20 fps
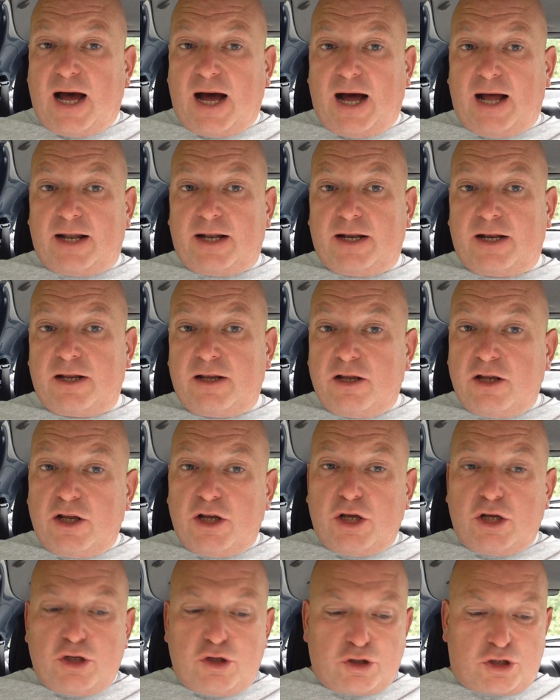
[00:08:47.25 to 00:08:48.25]
And
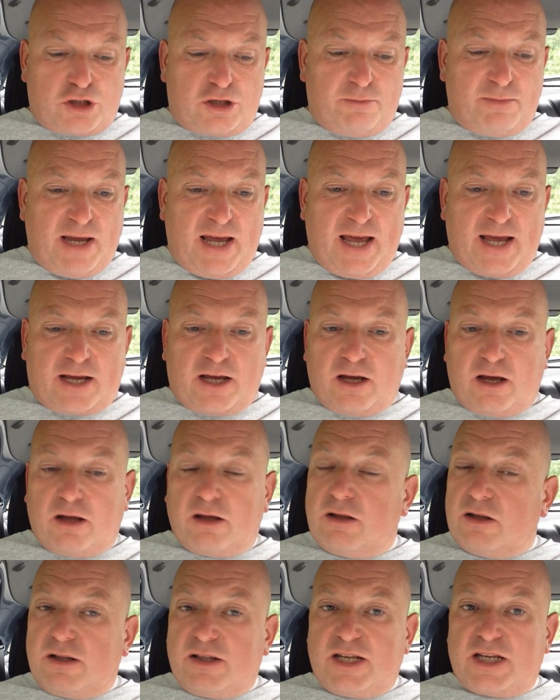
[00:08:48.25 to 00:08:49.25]
just to make
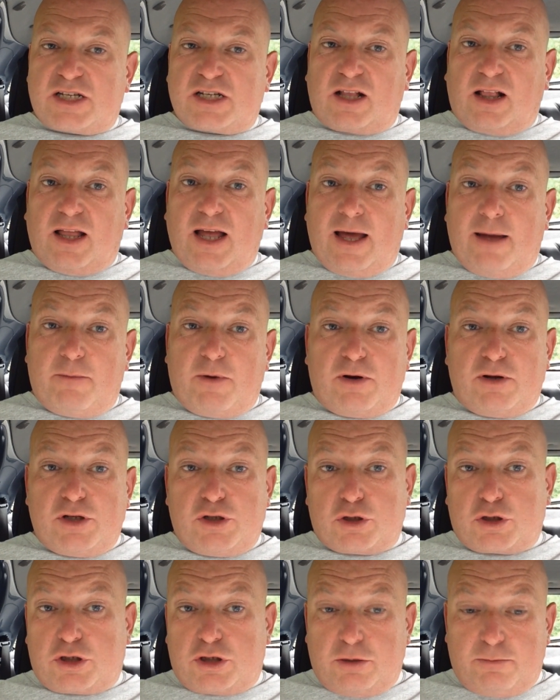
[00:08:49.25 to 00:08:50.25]
a disclaimer
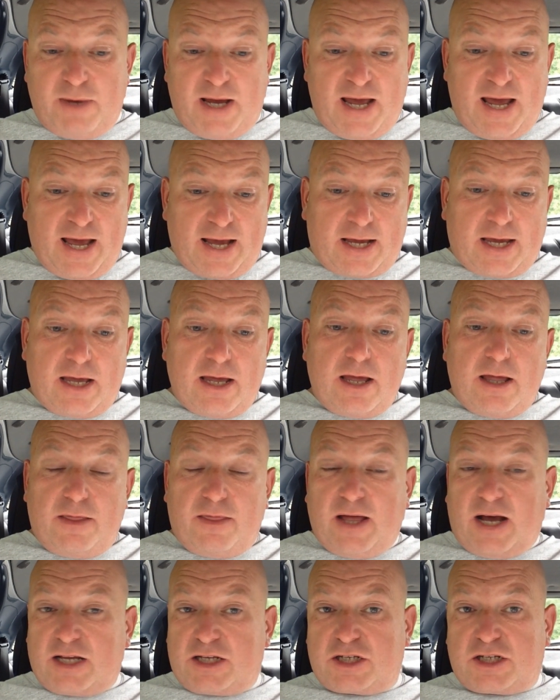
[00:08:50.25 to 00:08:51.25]
and just to make
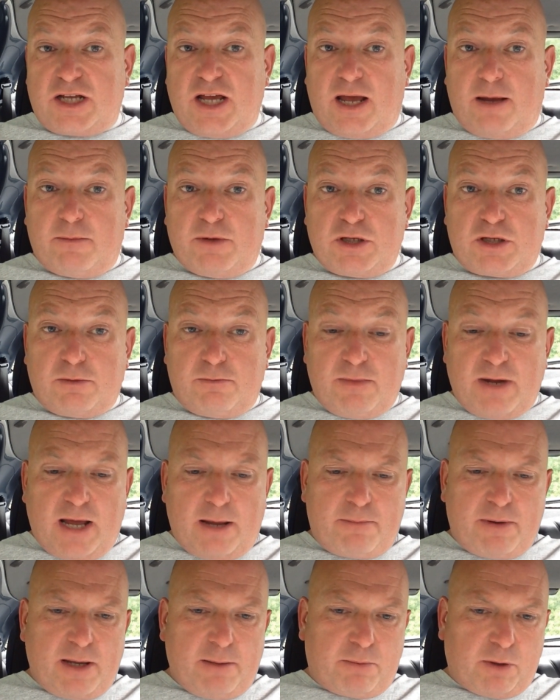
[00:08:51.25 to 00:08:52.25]
that statement and
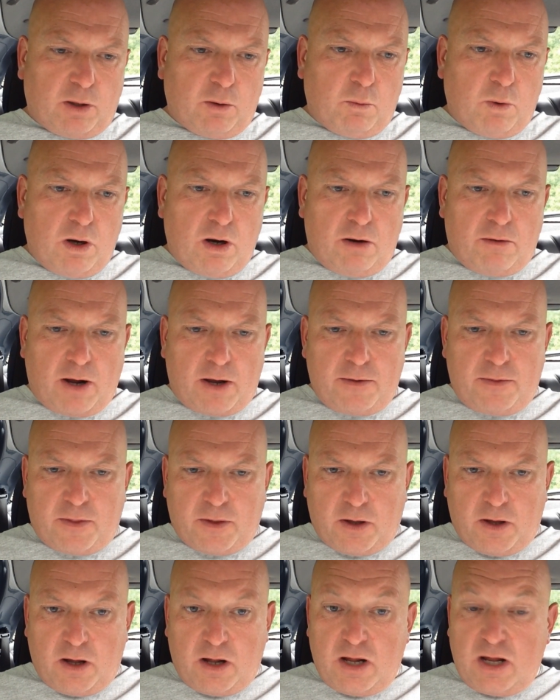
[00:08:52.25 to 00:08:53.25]
make people aware out
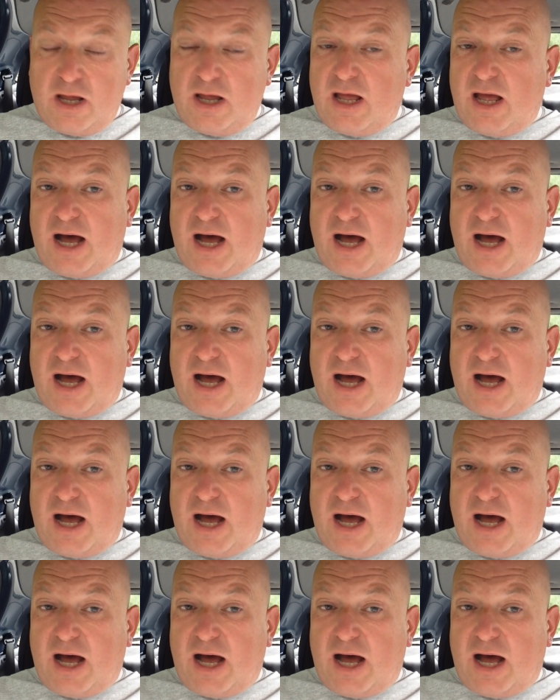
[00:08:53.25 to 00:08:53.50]
there,